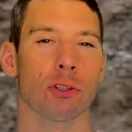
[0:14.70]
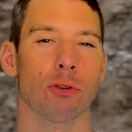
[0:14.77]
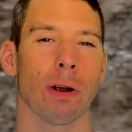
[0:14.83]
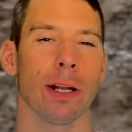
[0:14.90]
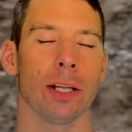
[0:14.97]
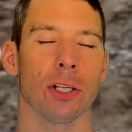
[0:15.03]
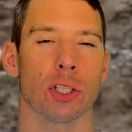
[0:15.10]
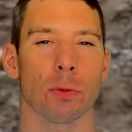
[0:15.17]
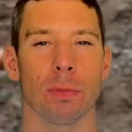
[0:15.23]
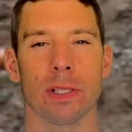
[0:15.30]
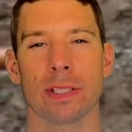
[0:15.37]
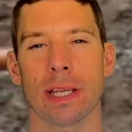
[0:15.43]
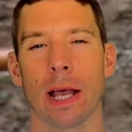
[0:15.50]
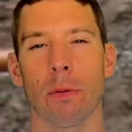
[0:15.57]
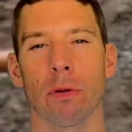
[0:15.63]
drainage should be
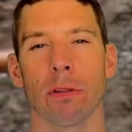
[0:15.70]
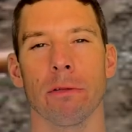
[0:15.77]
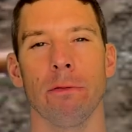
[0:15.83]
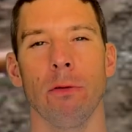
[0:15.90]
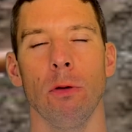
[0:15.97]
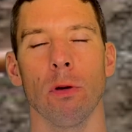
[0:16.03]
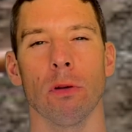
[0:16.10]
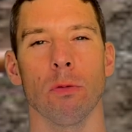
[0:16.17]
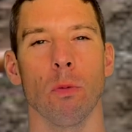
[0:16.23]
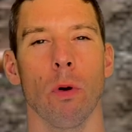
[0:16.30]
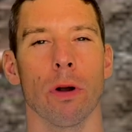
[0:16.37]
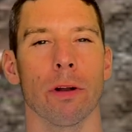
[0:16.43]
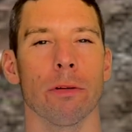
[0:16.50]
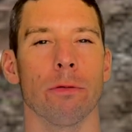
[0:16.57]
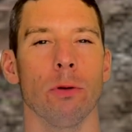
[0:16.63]
set with a fall of
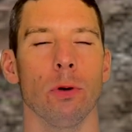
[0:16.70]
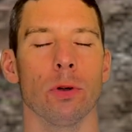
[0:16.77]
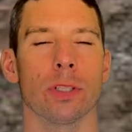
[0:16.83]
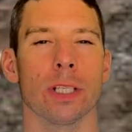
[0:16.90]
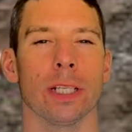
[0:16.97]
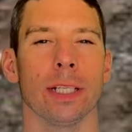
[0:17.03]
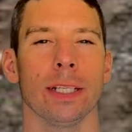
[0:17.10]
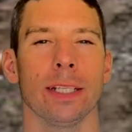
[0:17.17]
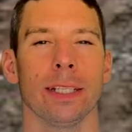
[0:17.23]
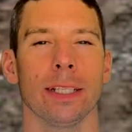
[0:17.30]
1 and 40.